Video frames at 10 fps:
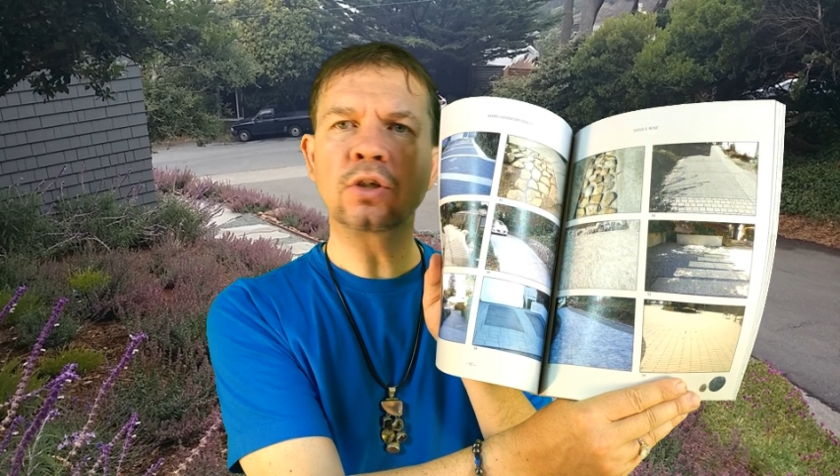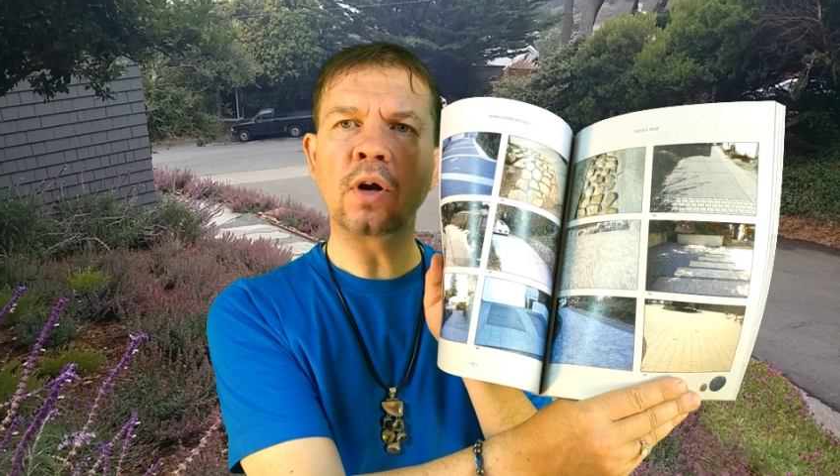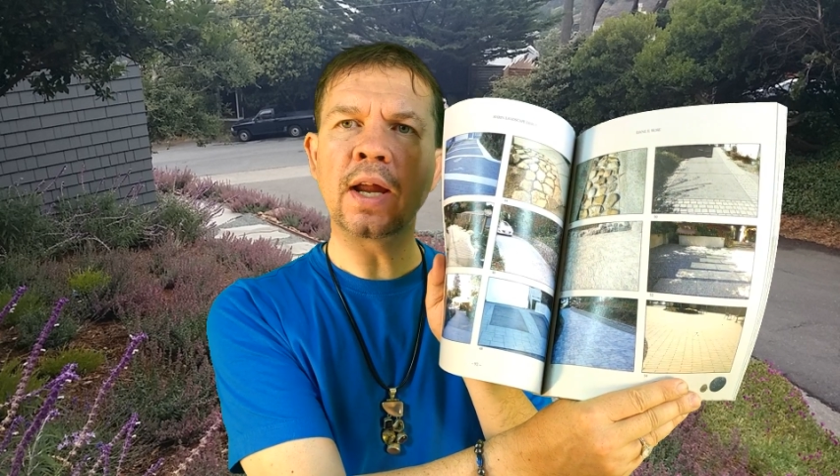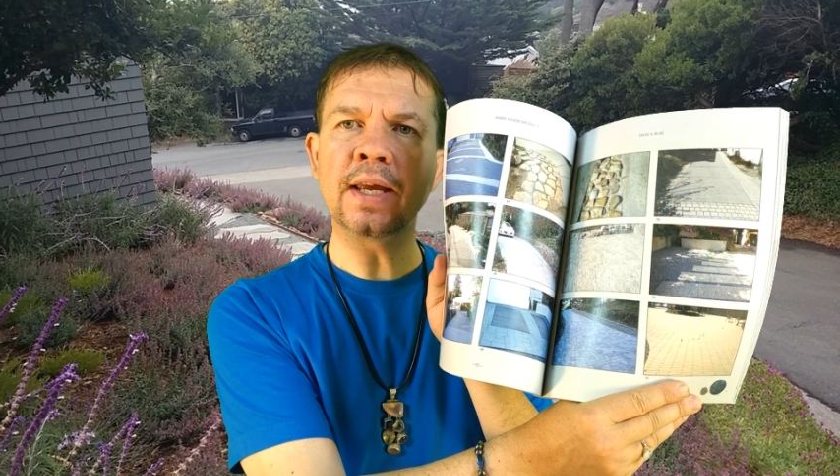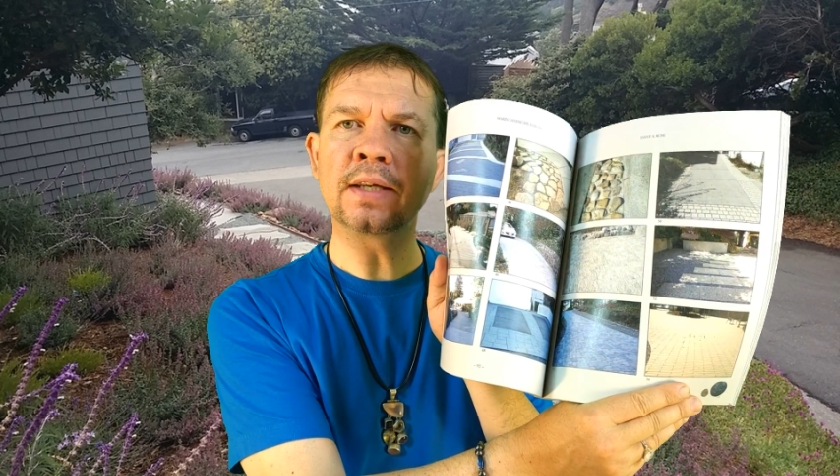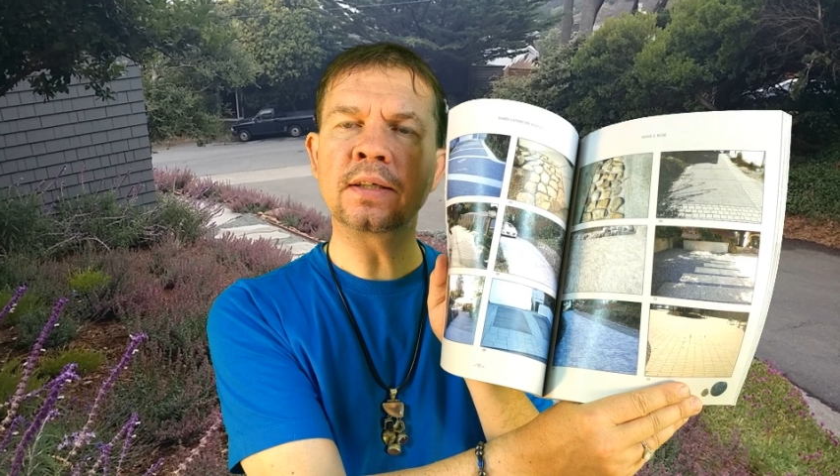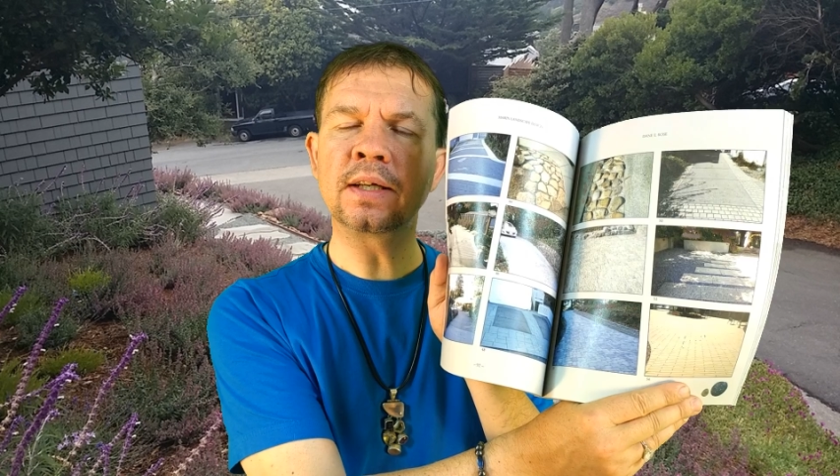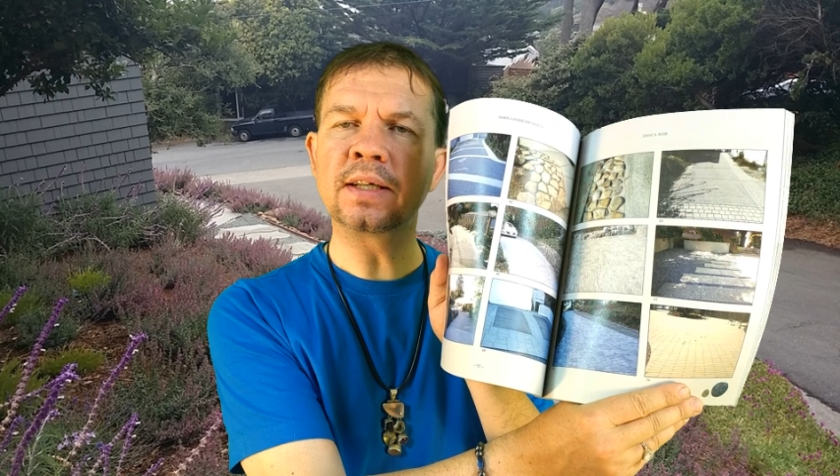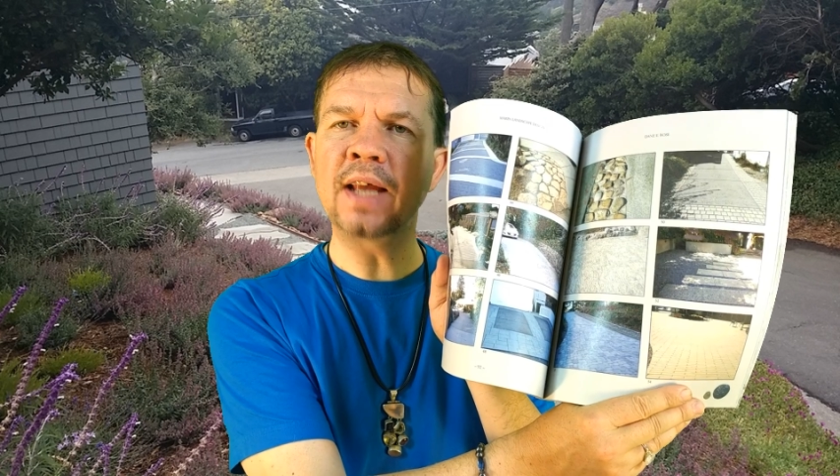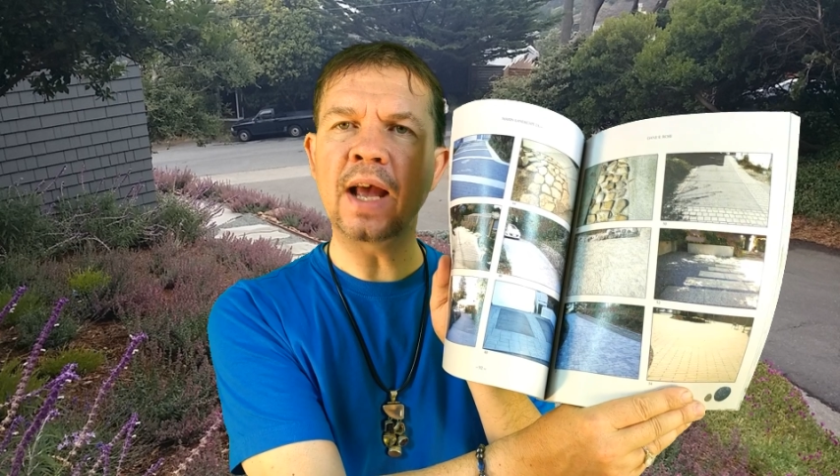trying
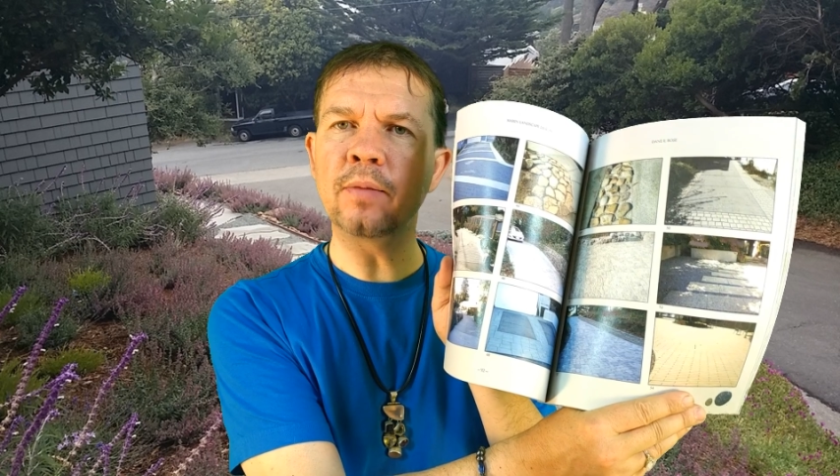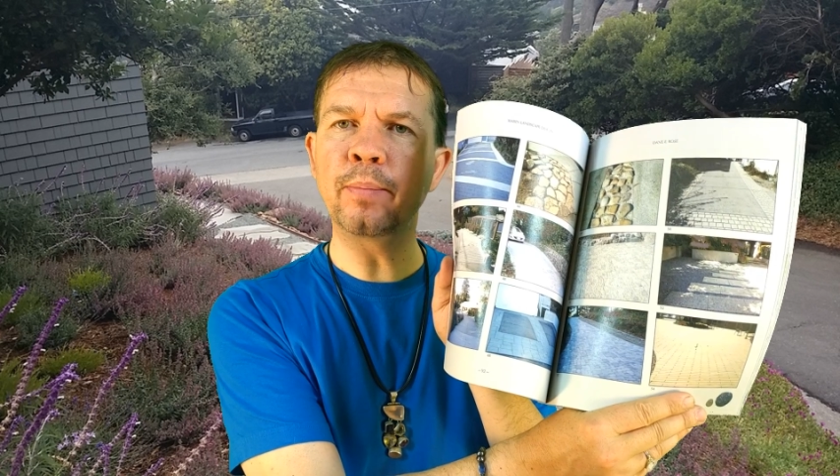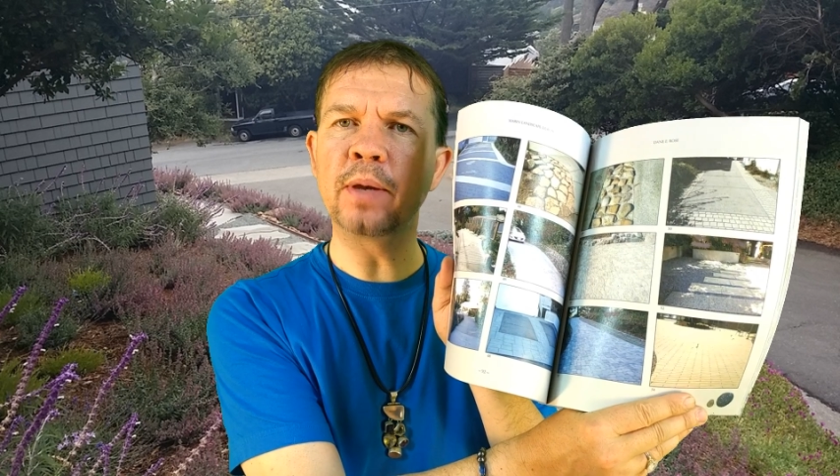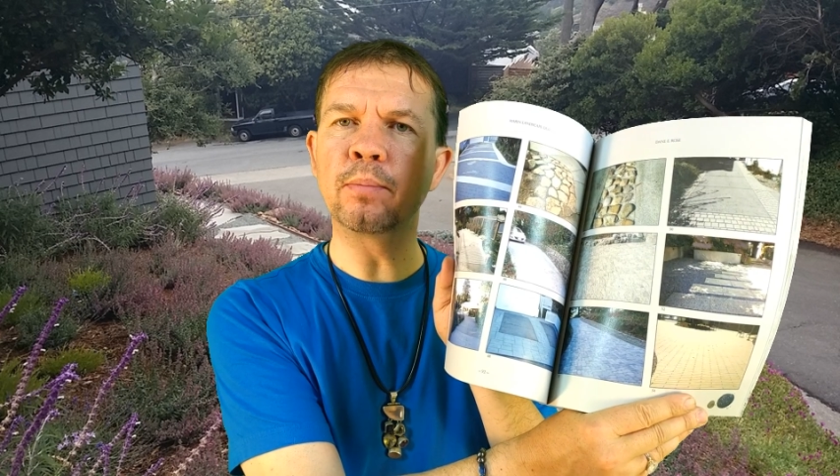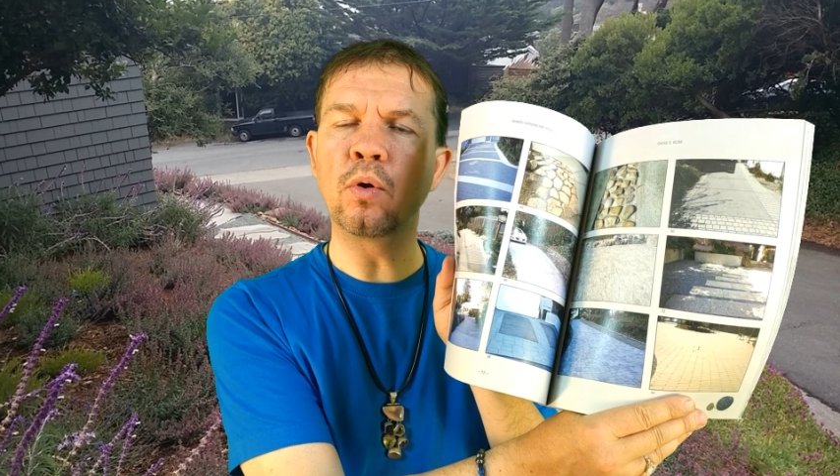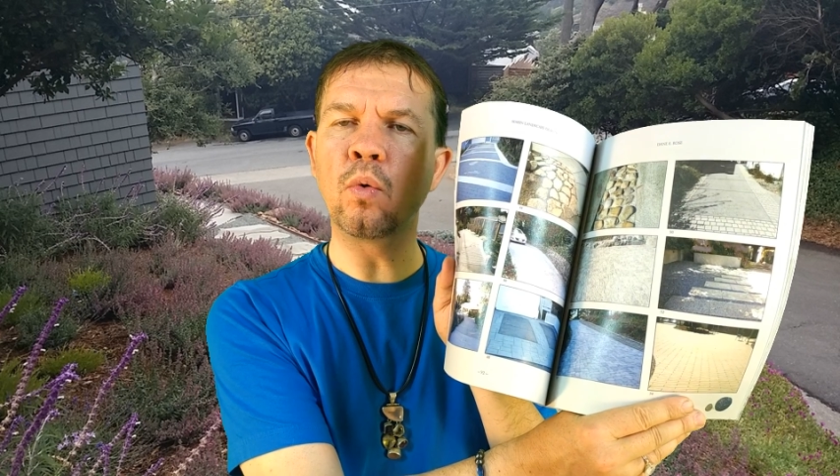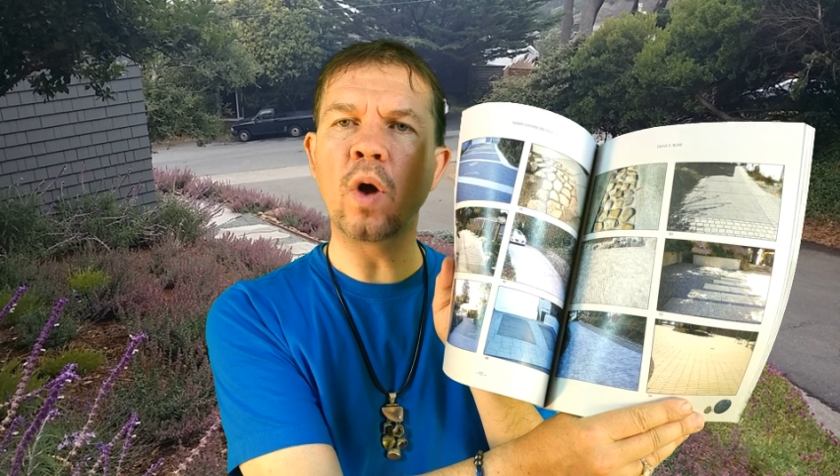to tell people